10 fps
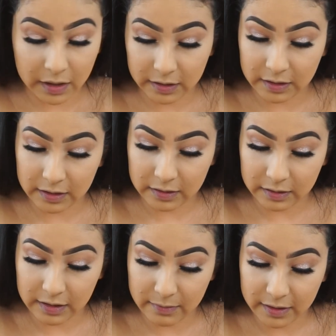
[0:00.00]
I need to
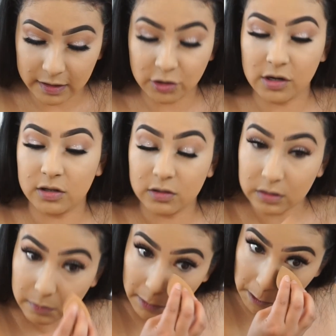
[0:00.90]
get
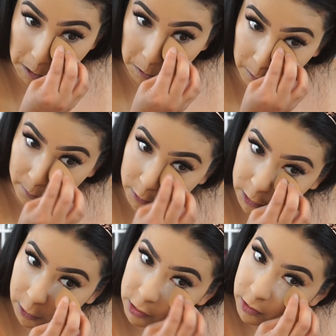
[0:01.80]
my Laura
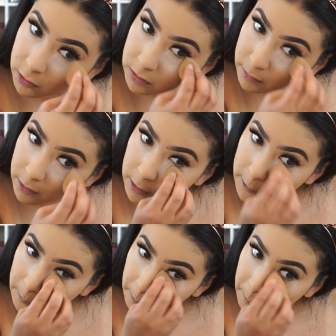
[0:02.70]
Mercier translucent
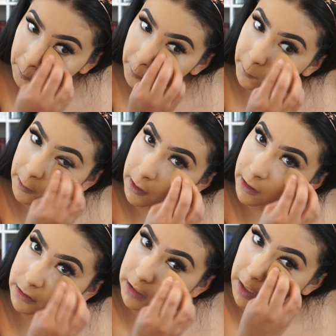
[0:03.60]
powder
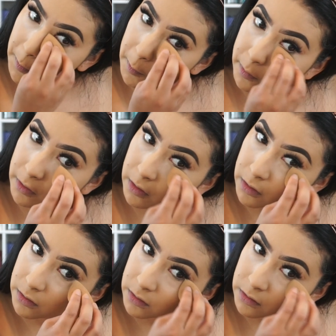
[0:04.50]
ASAP
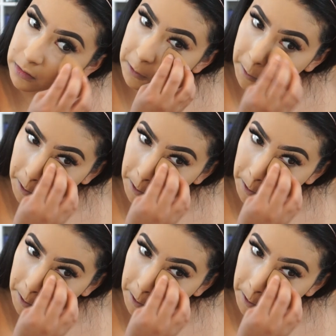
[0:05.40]
because